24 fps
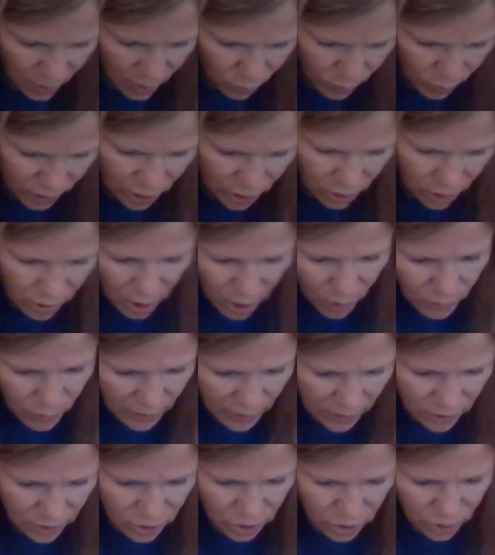When you're
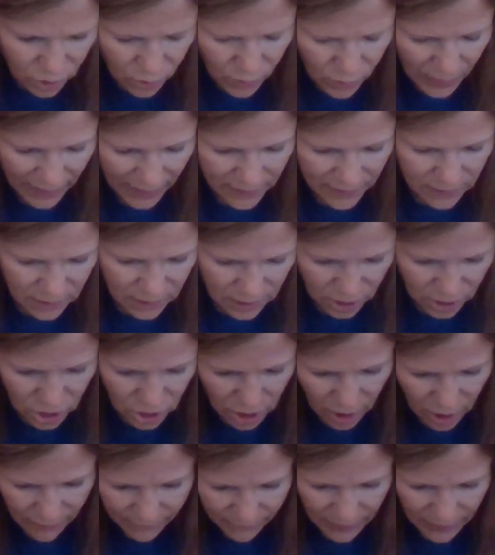going to a
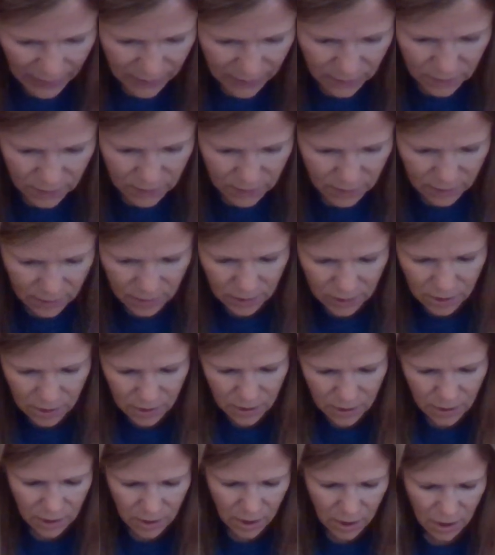stitching event,
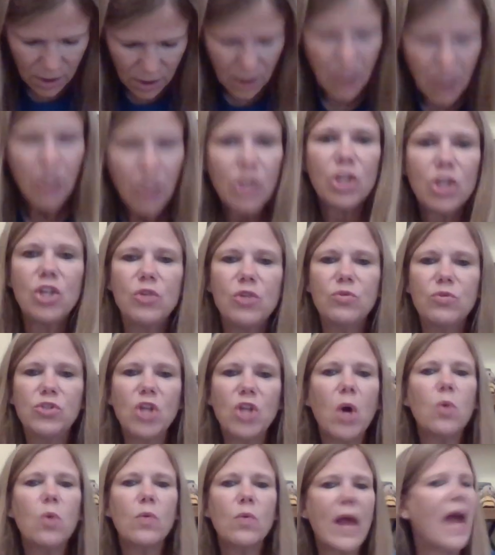you
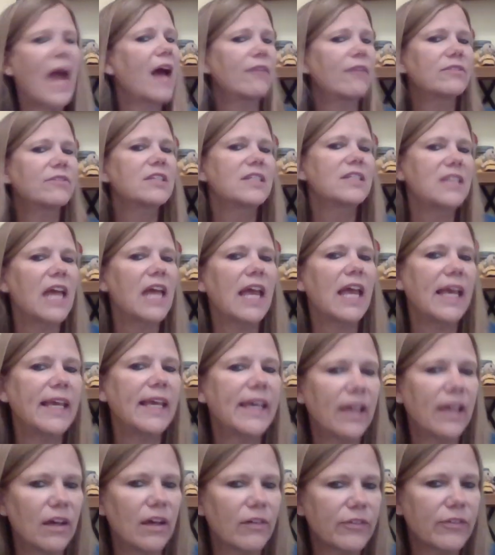don't have to take
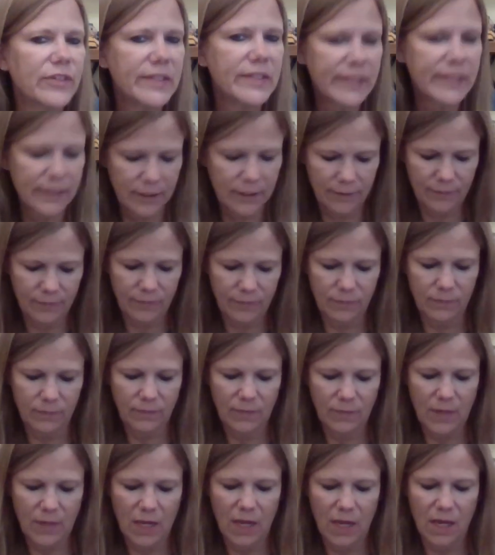gifts.
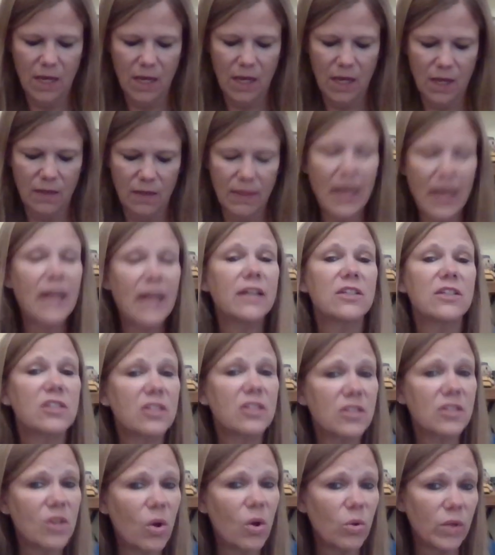That is
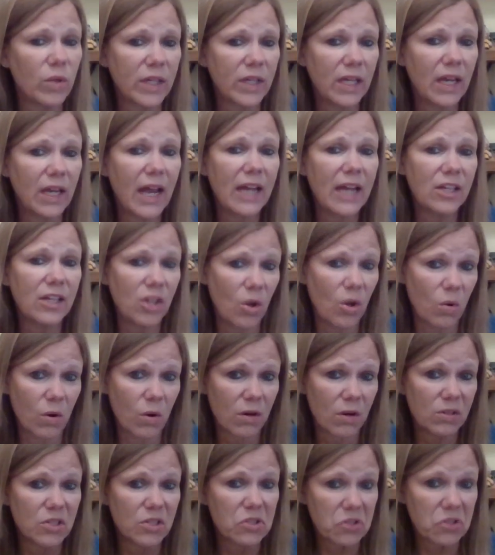solely at
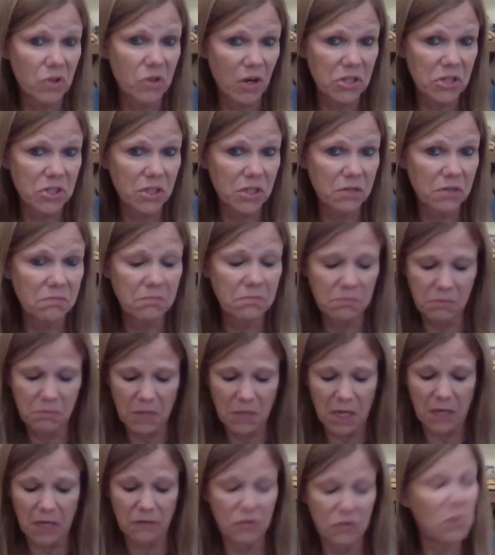your discretion.
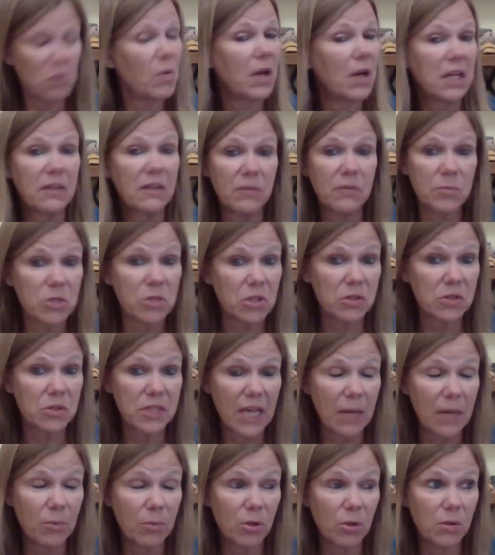Like if you want to give them to your
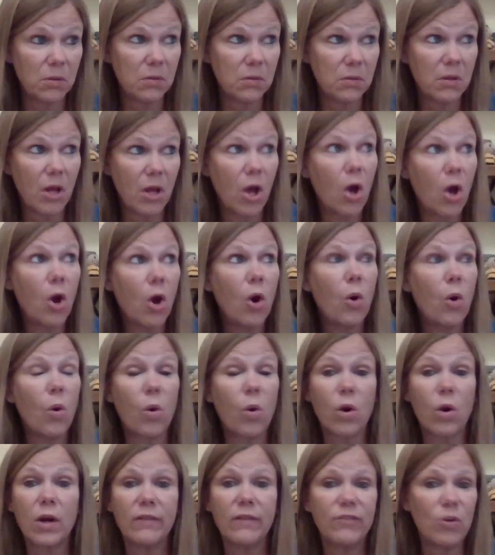table
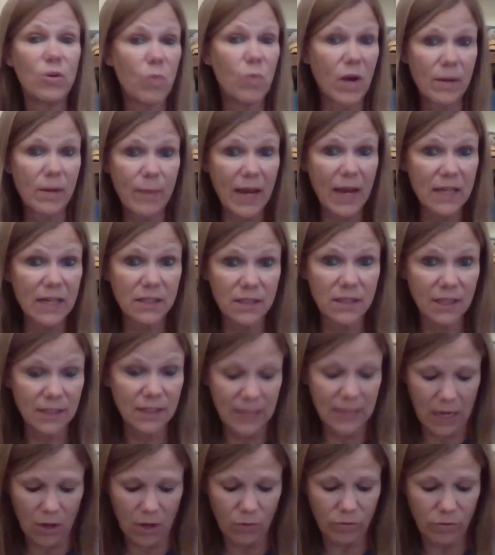or if you want to pass
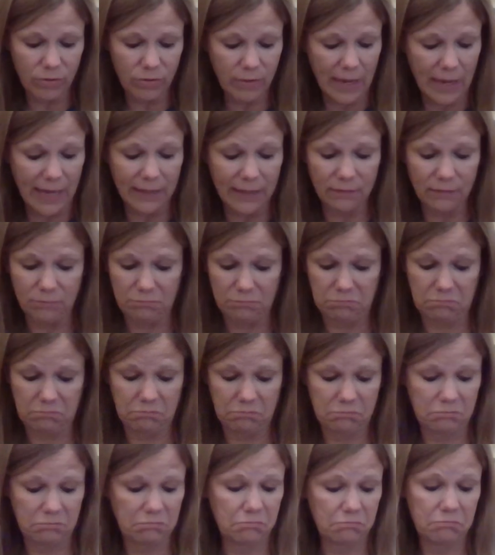things out, that
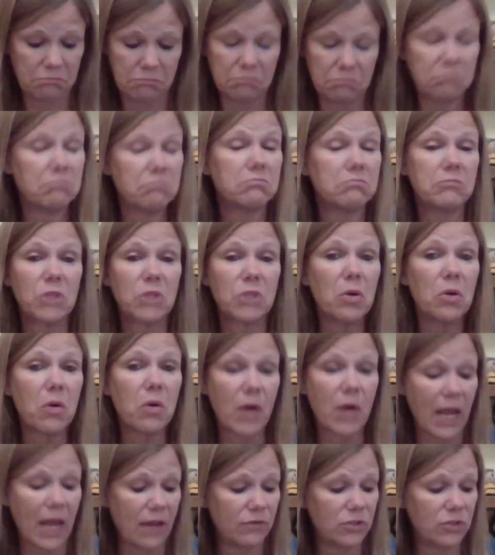you
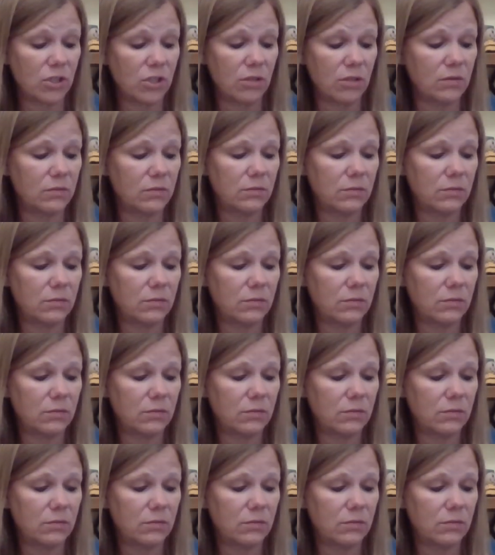don't have to